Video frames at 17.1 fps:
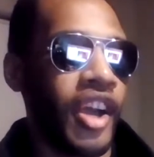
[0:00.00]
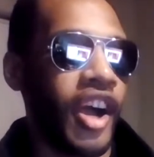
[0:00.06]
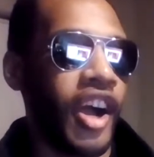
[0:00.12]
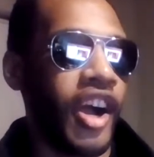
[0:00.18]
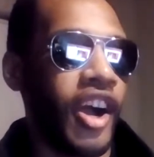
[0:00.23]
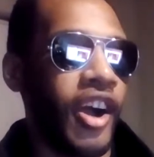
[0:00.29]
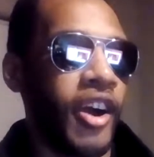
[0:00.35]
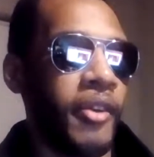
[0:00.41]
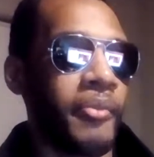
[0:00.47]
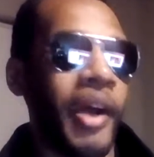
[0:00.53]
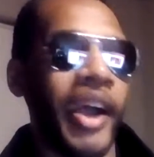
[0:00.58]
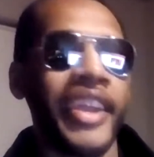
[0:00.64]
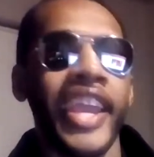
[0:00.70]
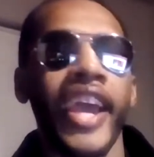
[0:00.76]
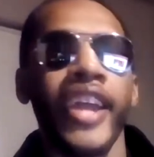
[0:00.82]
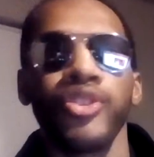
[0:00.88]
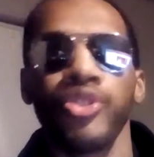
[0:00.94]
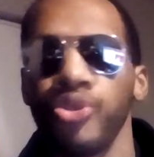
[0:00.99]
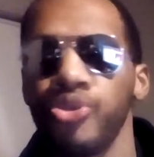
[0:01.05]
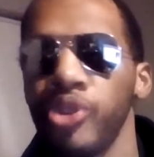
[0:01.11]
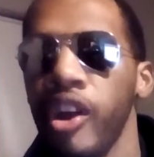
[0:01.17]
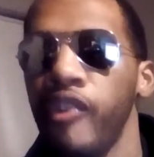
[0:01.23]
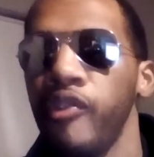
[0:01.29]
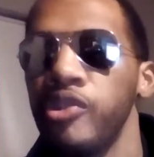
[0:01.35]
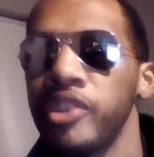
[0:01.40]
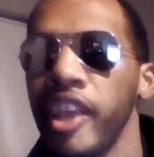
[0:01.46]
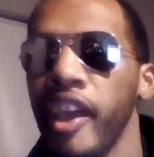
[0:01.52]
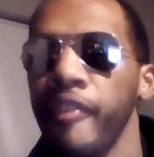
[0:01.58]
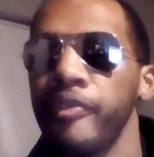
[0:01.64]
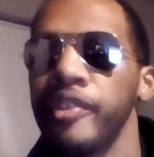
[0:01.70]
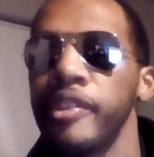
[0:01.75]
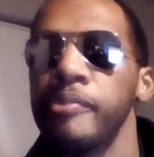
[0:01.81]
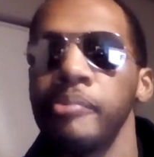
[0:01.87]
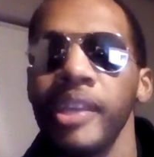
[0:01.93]
I got into trouble
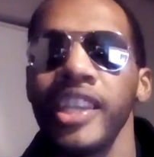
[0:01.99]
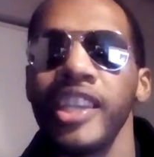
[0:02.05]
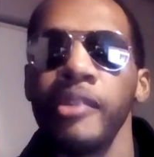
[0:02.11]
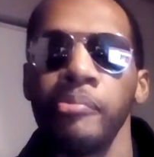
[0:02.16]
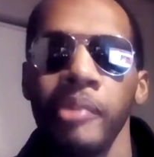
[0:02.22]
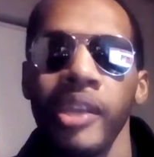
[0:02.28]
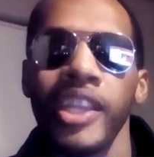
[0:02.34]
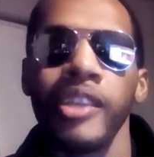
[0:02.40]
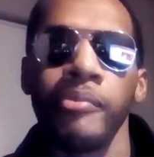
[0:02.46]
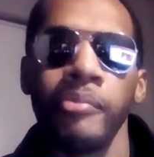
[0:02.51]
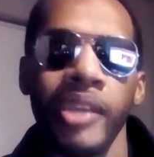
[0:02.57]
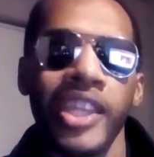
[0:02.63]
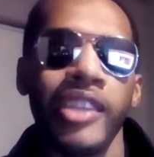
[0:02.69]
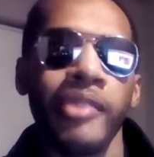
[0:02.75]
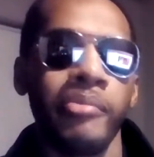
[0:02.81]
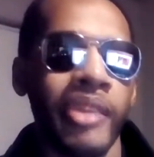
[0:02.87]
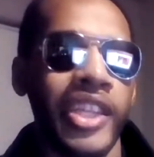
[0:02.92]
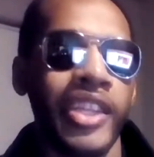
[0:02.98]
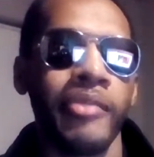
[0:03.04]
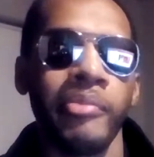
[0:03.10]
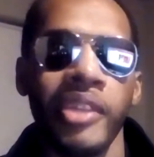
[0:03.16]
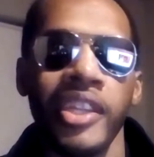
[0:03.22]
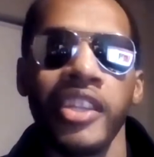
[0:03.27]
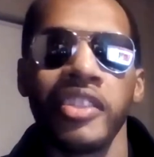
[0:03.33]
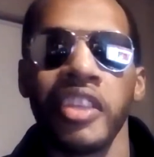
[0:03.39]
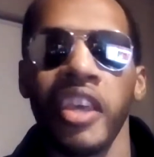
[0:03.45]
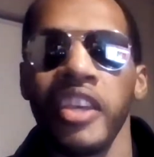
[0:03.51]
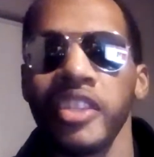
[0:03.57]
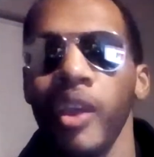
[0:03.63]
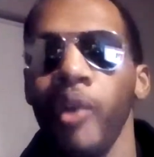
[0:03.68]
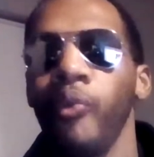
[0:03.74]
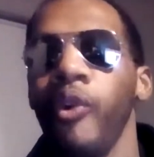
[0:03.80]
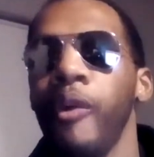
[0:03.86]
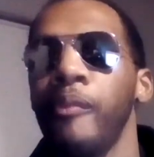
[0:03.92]
definitely many times.
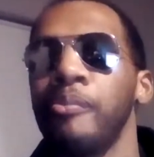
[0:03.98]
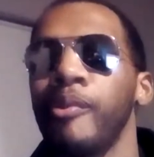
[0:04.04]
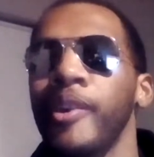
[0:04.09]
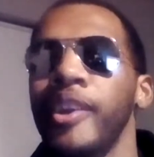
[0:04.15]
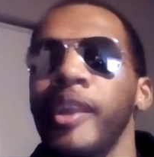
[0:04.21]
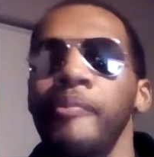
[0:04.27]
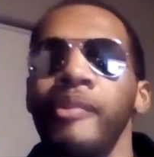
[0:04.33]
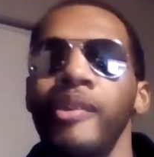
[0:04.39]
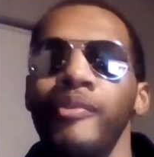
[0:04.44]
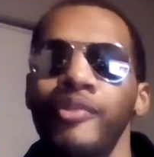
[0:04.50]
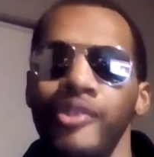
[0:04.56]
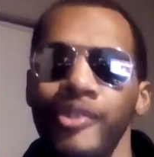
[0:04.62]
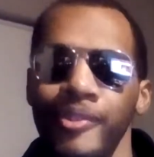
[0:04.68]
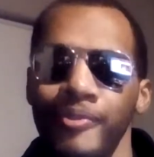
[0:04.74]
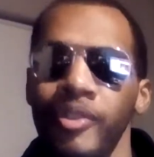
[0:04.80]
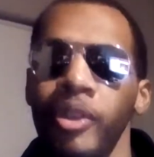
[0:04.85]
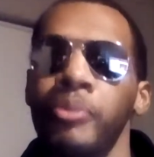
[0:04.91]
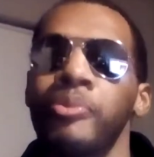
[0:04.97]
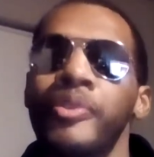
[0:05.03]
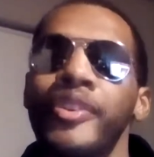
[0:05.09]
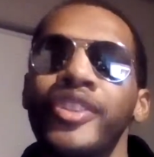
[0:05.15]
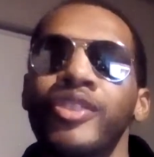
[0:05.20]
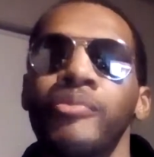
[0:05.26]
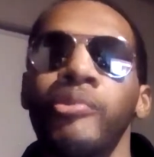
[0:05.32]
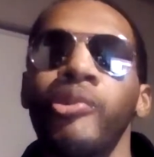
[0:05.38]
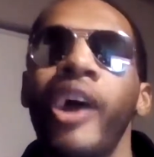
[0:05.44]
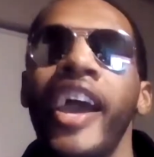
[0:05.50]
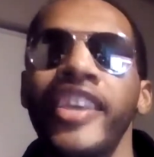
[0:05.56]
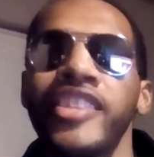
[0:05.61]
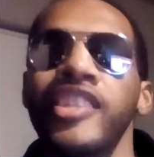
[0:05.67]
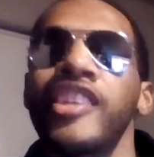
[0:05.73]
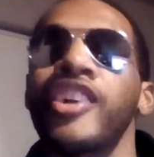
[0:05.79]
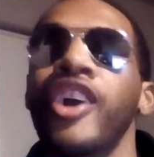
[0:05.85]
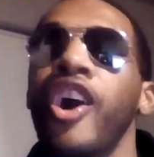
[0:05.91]
At one point, I remember the principal
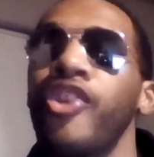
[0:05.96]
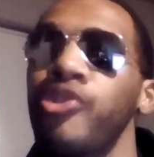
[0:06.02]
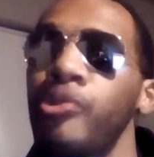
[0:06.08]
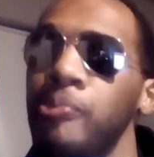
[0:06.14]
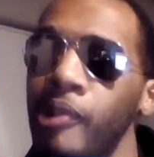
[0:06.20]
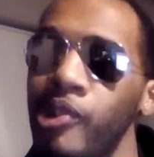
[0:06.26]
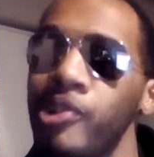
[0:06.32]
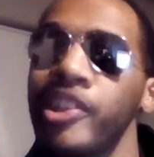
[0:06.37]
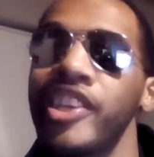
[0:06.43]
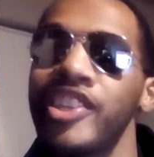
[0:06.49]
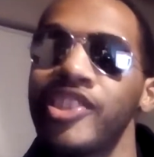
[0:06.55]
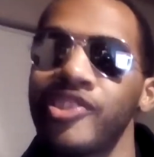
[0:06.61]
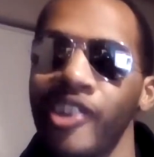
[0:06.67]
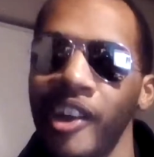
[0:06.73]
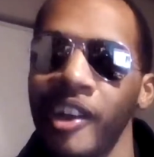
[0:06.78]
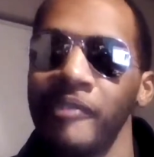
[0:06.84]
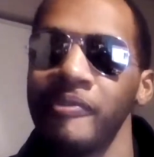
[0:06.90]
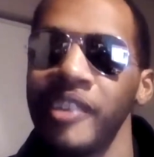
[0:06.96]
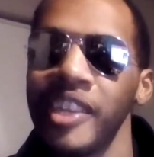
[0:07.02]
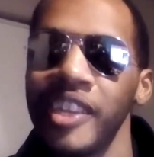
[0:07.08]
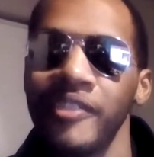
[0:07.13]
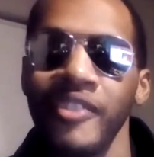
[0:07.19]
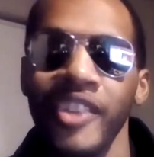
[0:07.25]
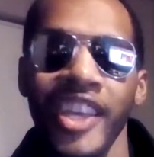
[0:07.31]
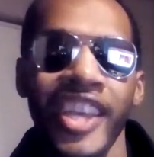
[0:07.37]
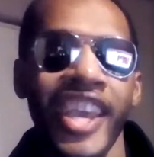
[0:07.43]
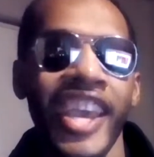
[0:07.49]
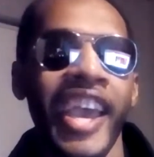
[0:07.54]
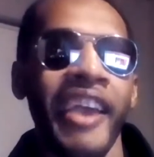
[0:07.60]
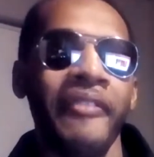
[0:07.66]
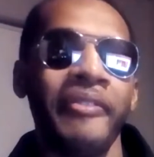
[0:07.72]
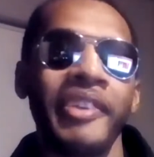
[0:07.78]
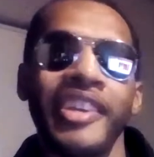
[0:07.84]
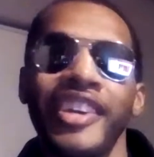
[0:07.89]
actually called the police on me
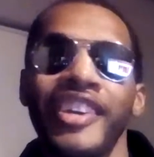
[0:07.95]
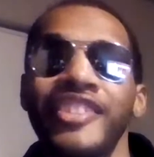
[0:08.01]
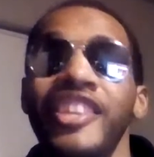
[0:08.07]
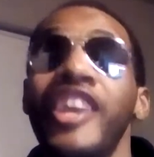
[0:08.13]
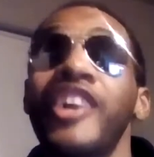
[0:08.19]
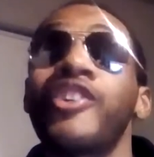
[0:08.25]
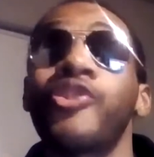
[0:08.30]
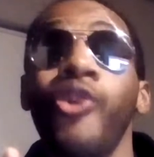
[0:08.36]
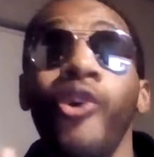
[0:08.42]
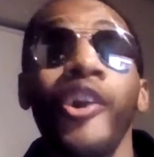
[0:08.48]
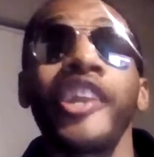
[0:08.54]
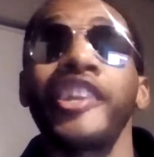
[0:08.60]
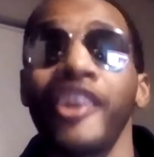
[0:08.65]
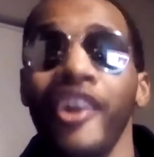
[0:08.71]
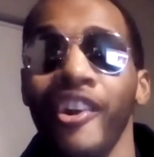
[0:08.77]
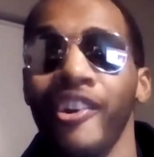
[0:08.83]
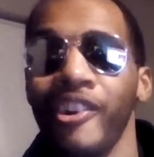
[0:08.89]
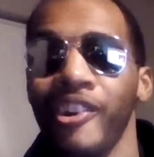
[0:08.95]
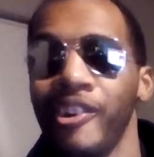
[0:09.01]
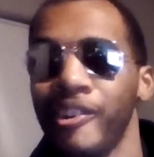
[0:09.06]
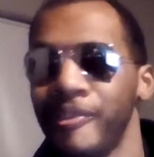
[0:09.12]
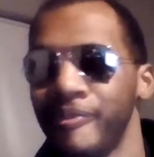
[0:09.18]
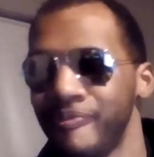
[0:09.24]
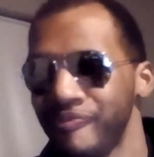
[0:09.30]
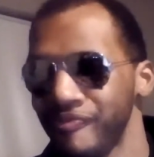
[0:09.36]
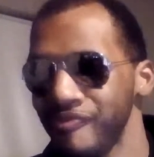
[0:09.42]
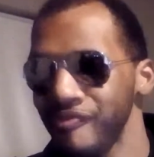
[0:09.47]
because according to her,